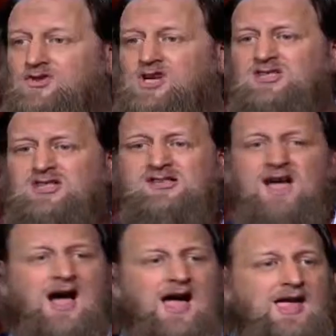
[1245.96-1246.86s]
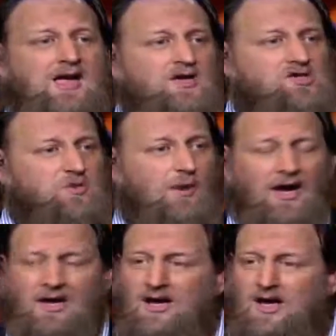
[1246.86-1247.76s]
Just as I,
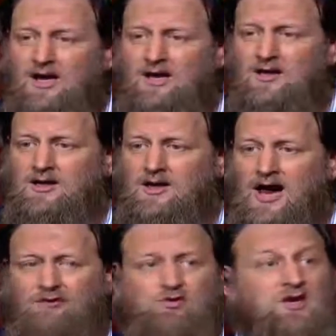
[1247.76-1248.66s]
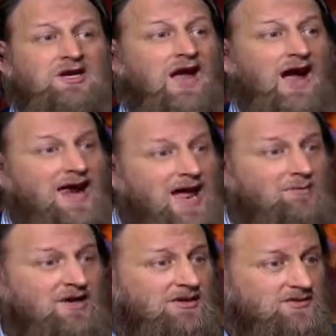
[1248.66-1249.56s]
subhanAllah, have to eat halal
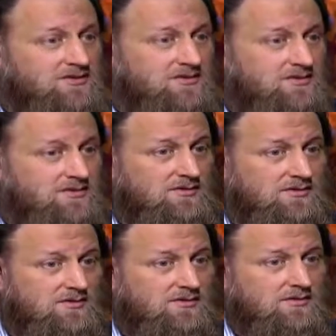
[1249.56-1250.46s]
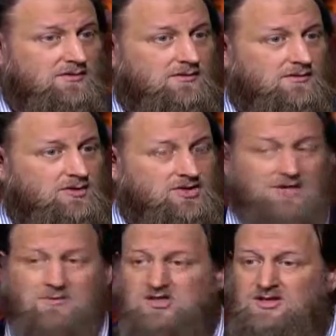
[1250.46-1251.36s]
meat. You see,
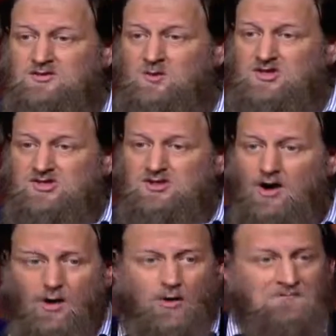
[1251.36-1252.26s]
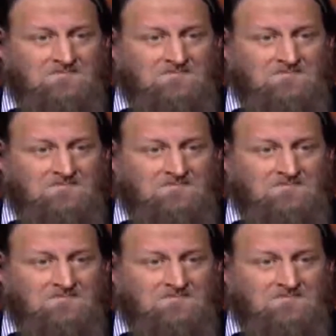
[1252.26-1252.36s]
Muslims will be so